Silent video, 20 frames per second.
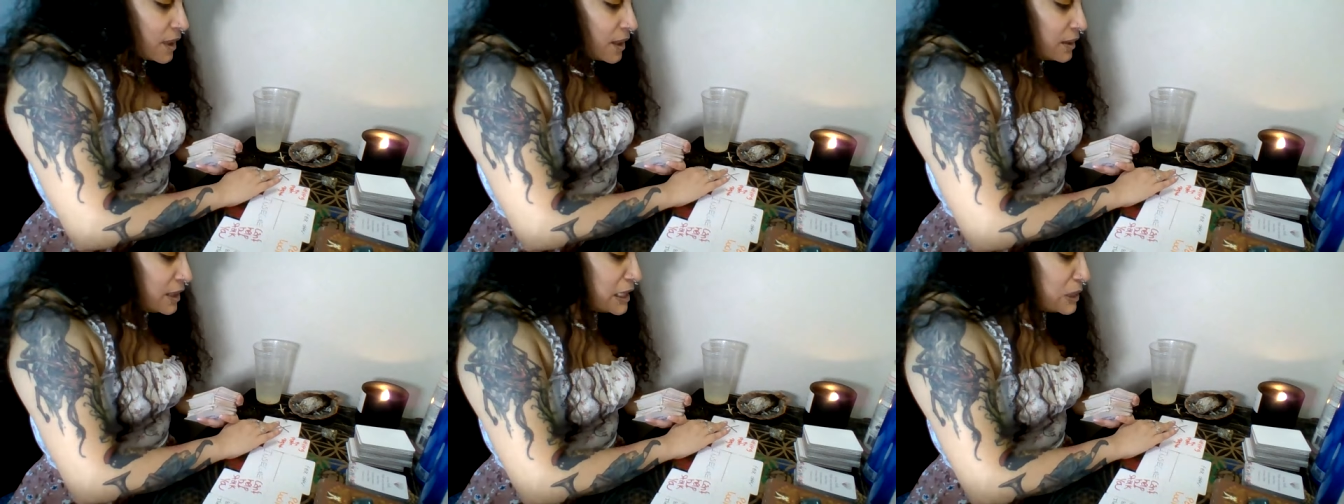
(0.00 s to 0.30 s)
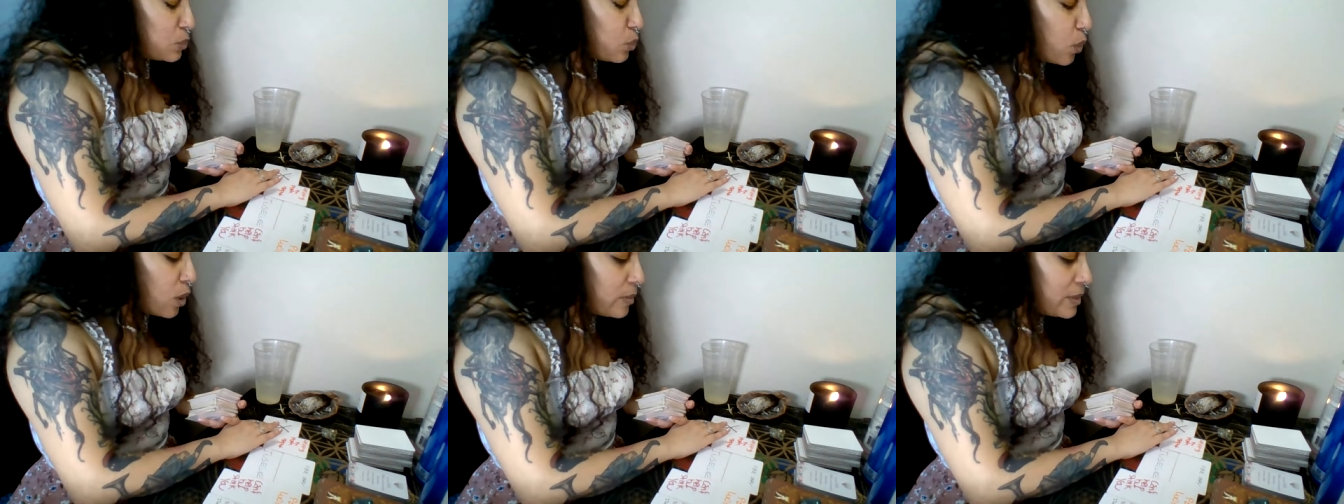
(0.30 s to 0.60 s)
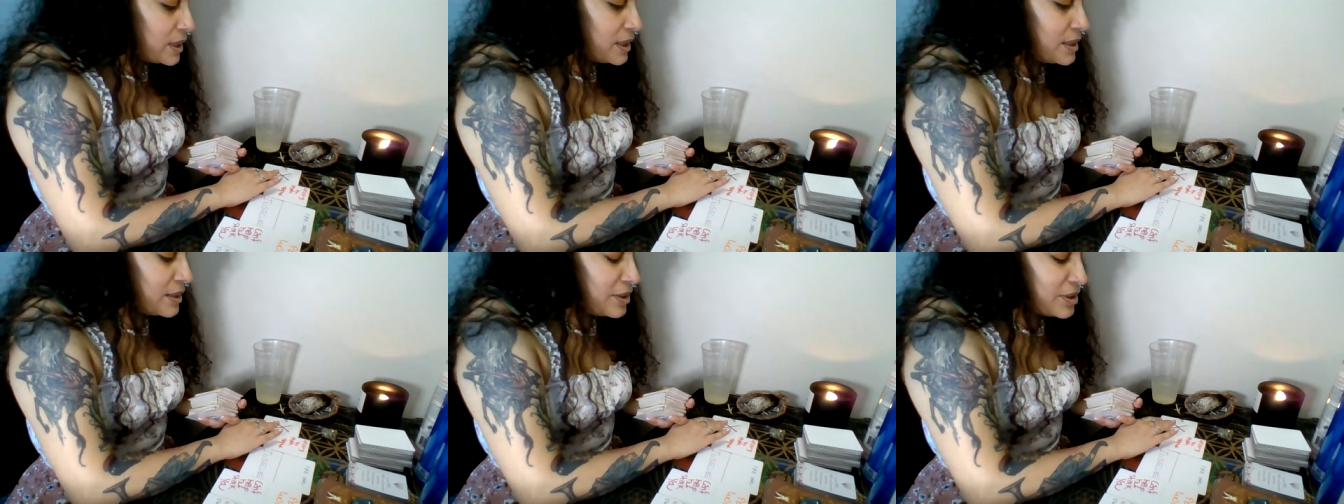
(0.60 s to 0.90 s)
This
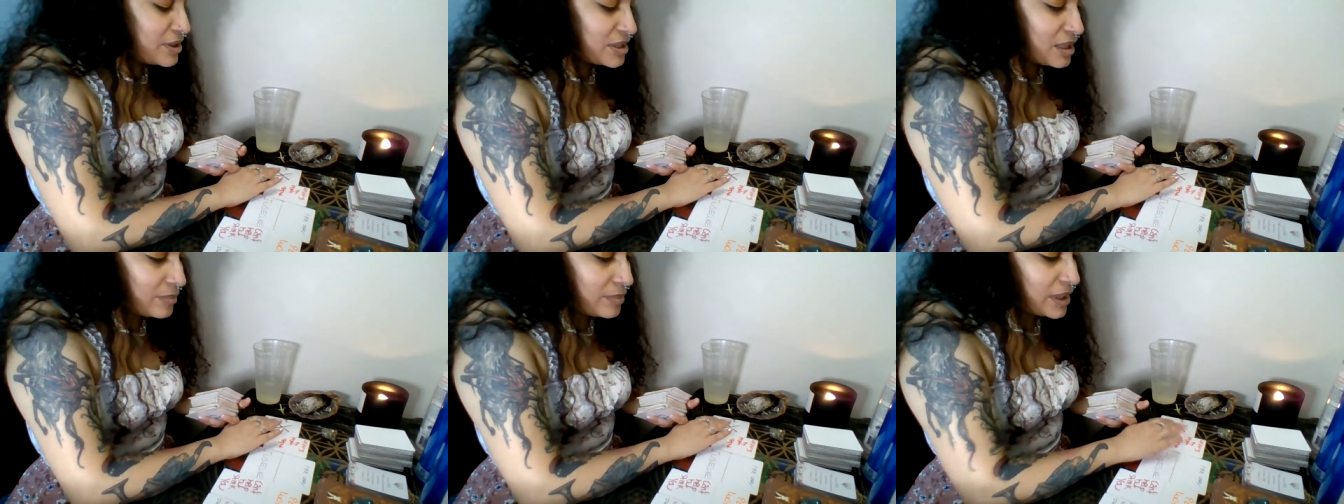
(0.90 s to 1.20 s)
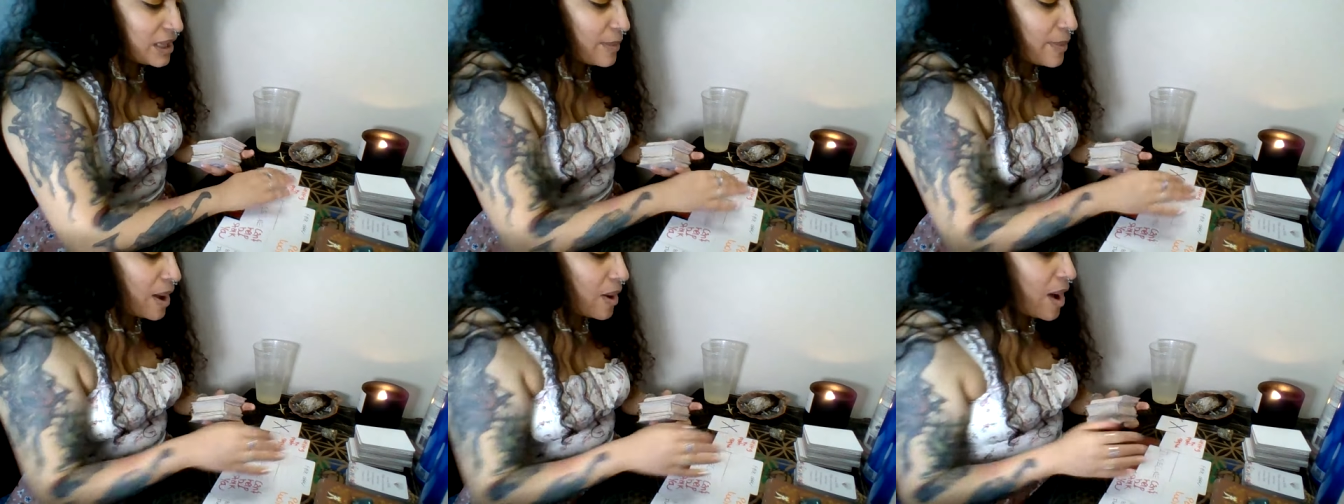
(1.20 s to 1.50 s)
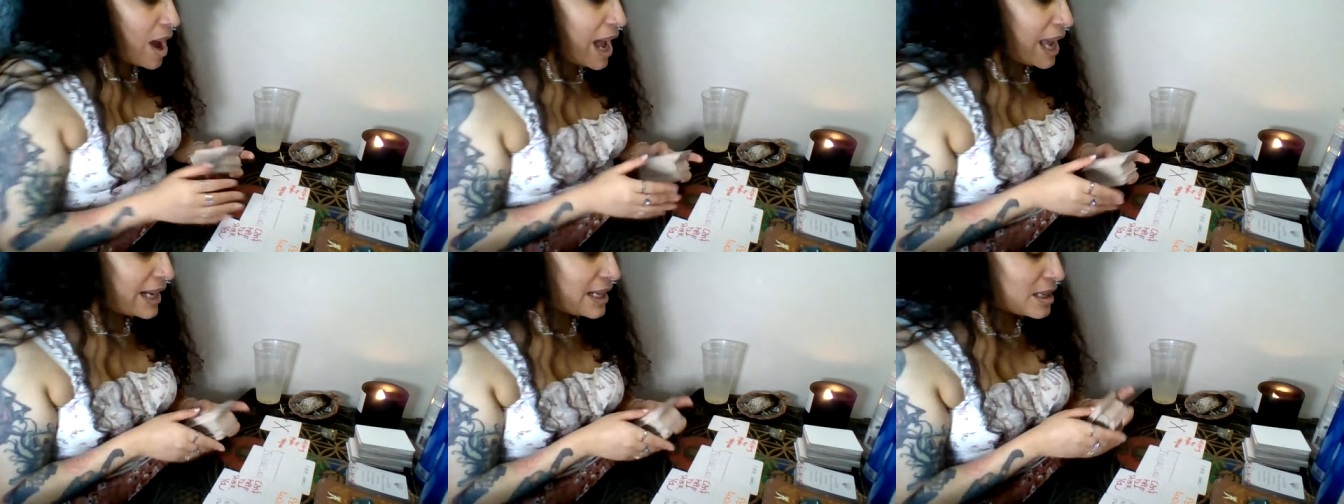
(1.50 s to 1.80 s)
woman, there's something
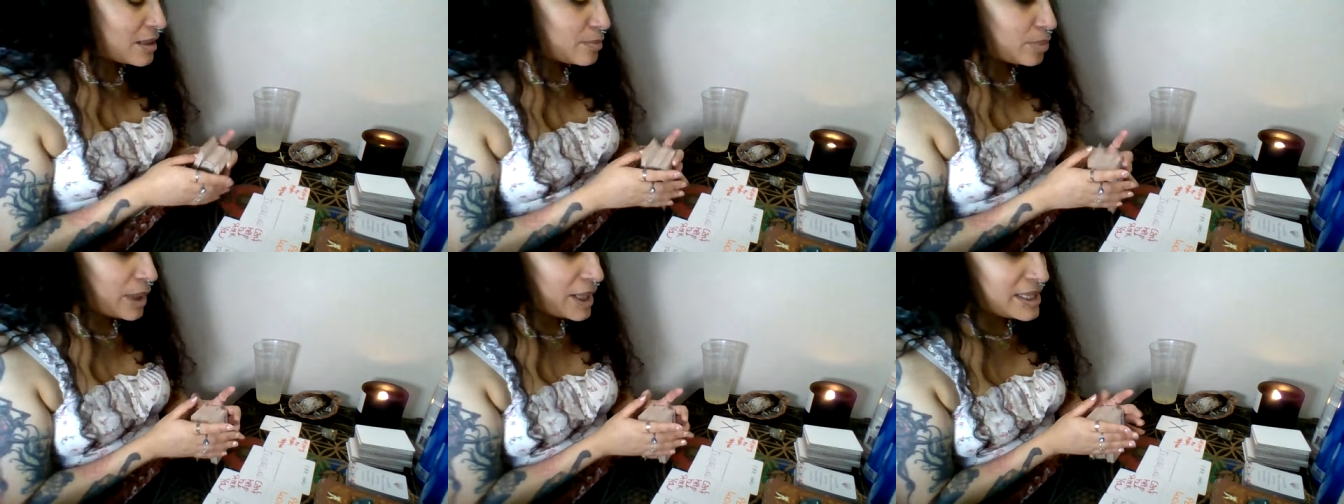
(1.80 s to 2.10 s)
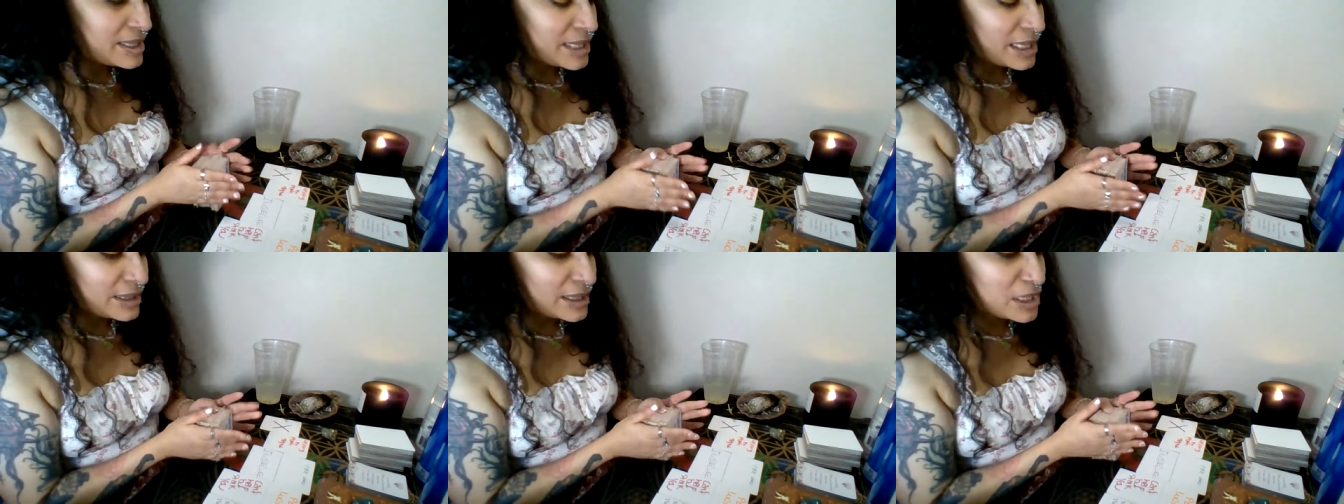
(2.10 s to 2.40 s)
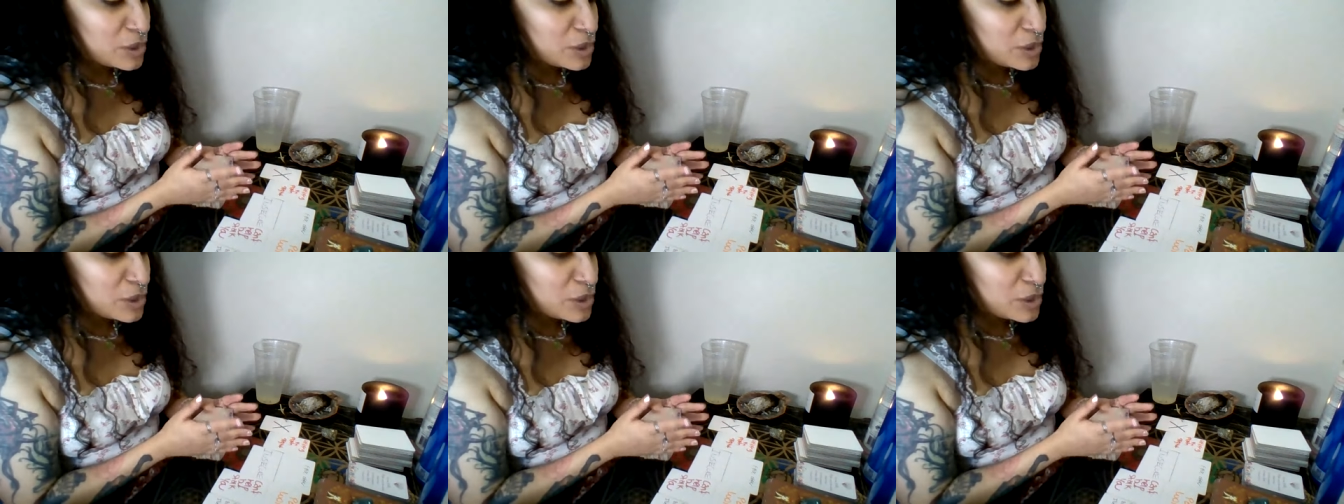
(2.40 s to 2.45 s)
about hiding in plain sight.